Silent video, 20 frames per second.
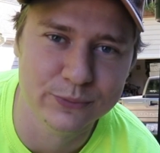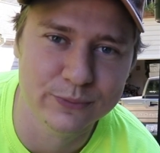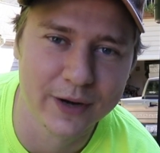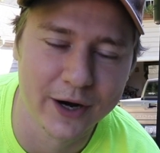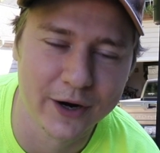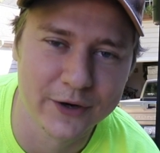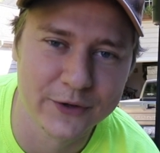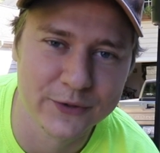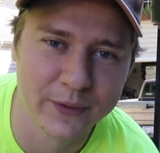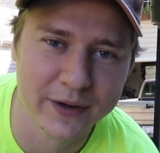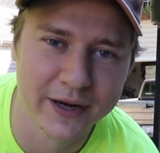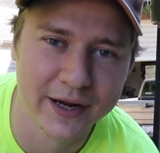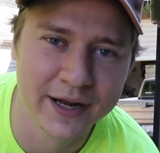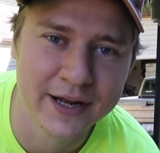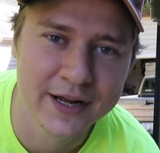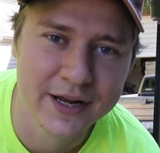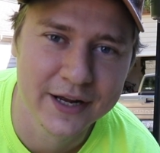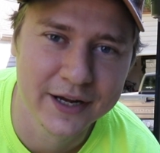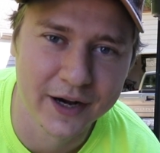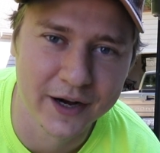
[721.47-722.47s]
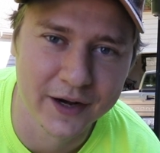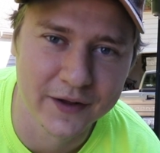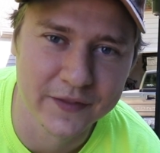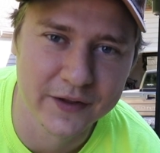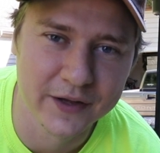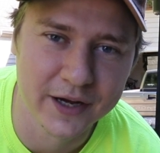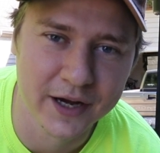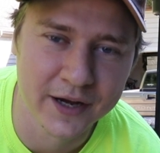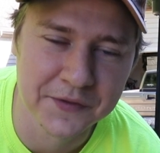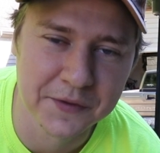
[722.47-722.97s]
hardware on
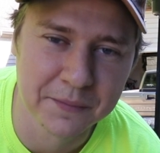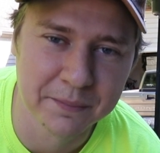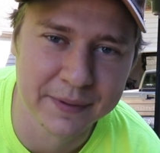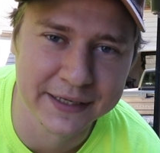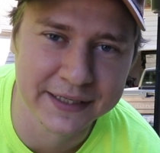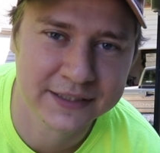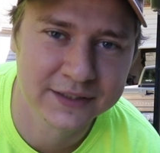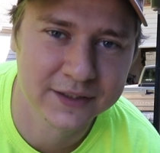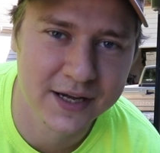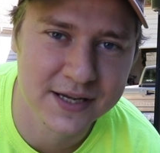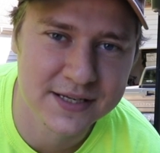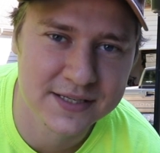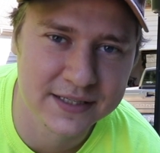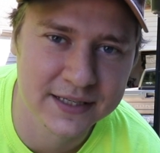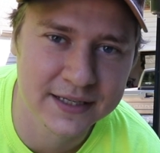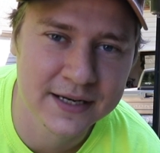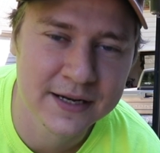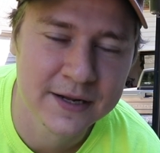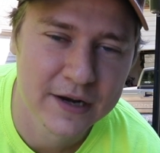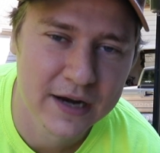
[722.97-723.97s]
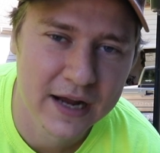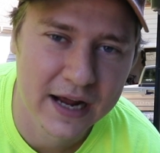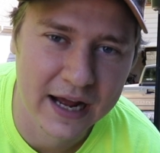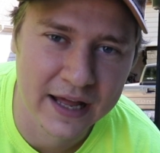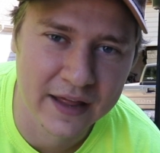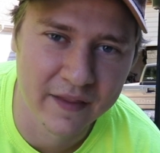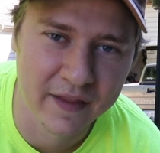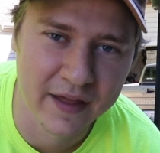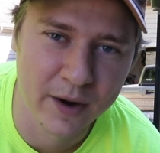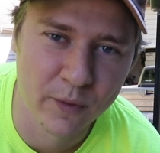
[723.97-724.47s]
the big closet.
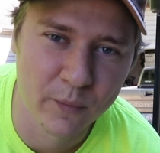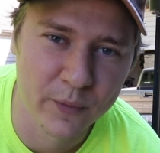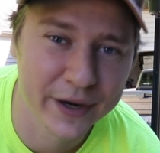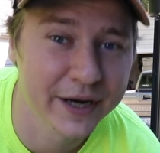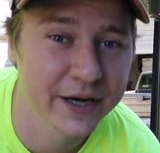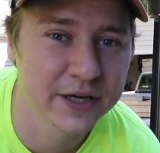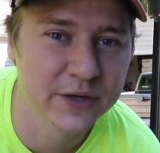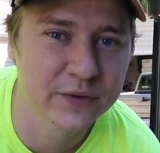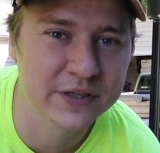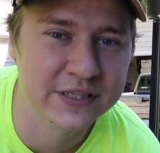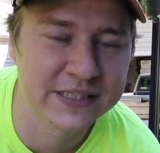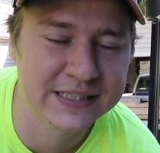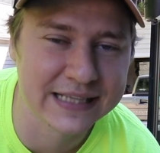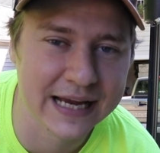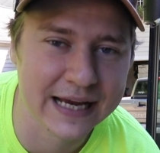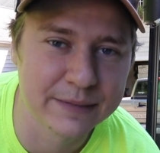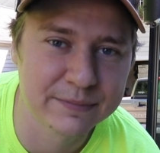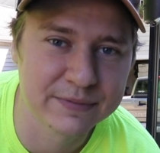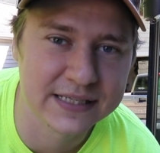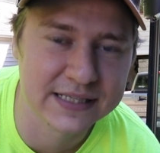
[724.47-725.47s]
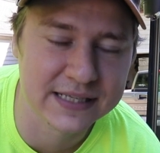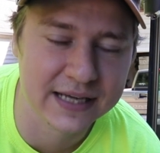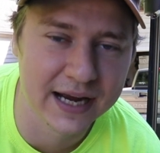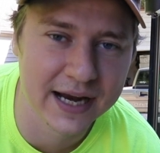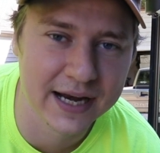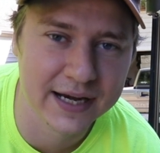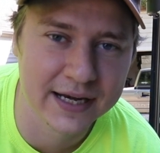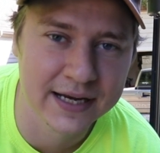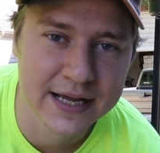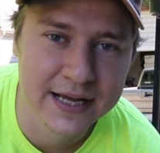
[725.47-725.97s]
And then we're gonna do the same
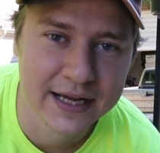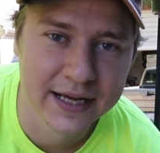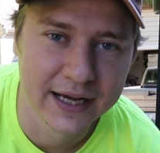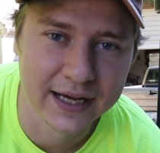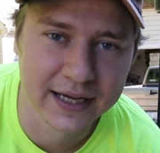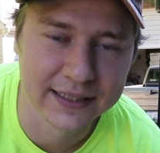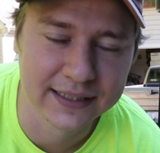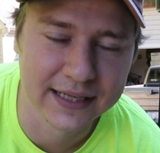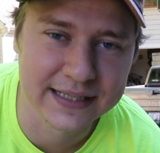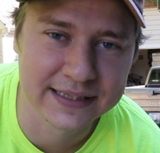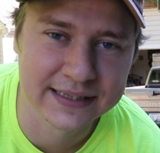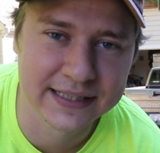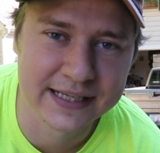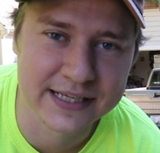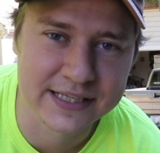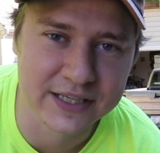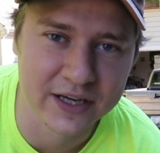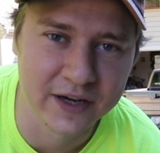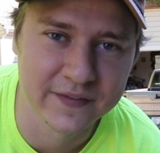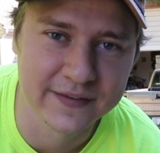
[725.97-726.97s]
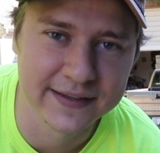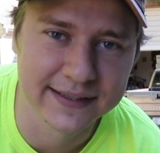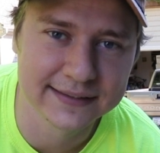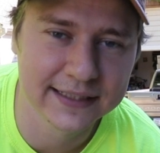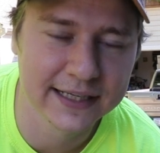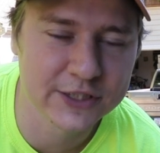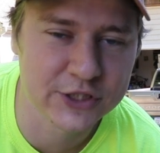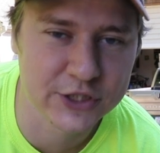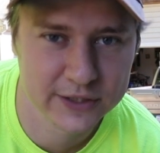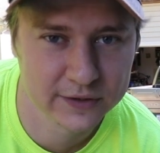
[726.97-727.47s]
design like this on the
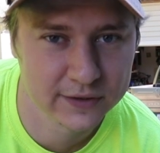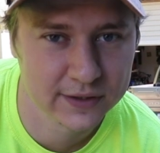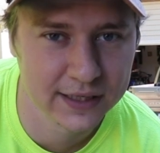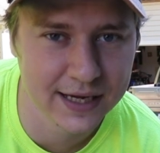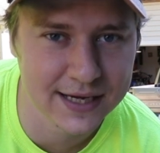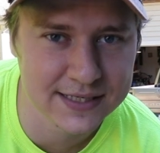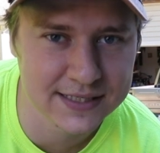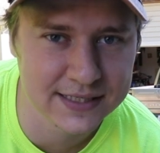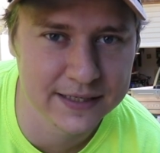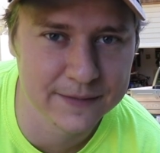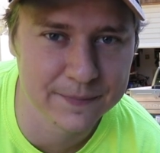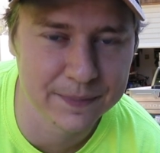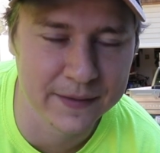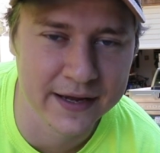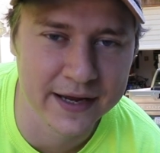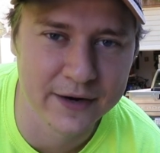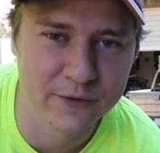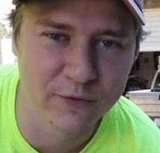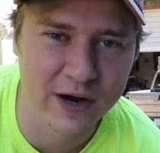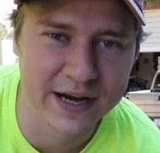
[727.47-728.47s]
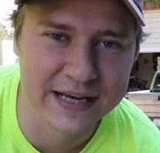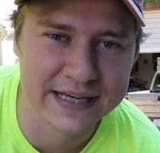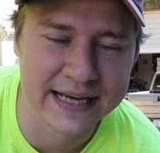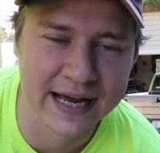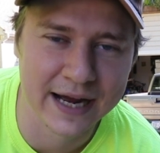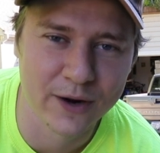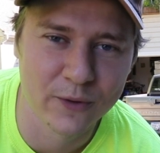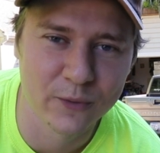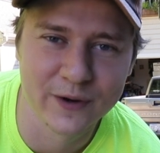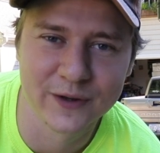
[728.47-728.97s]
electrical closet. And right
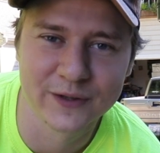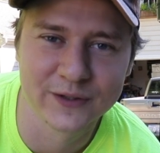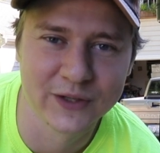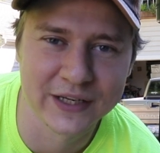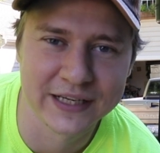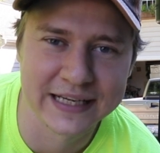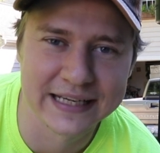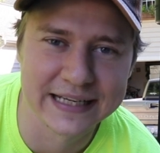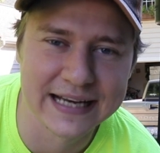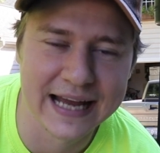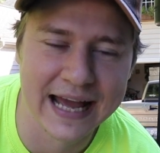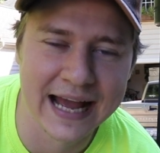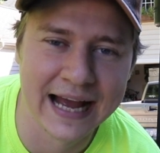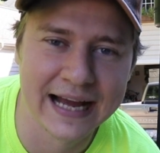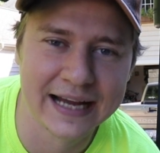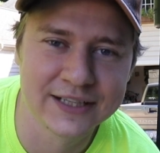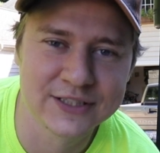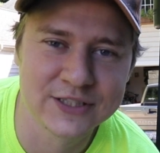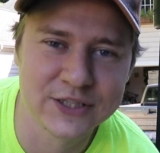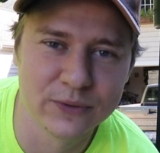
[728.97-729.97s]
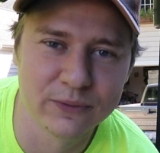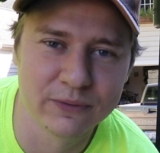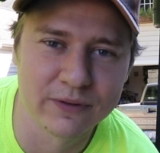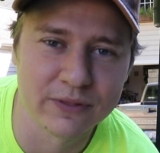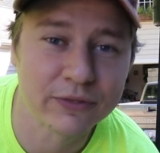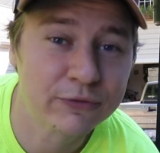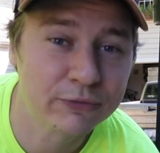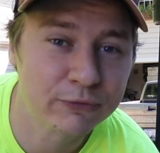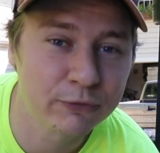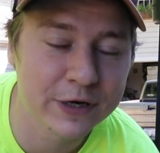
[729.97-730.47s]
now we're looking at doing
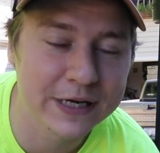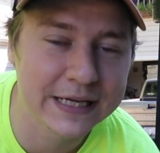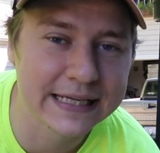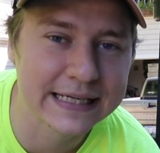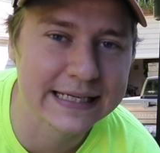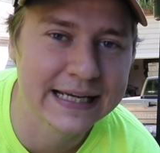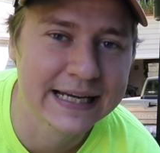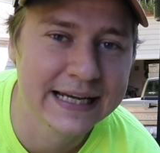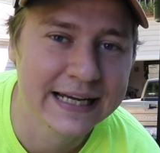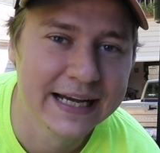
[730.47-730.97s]
three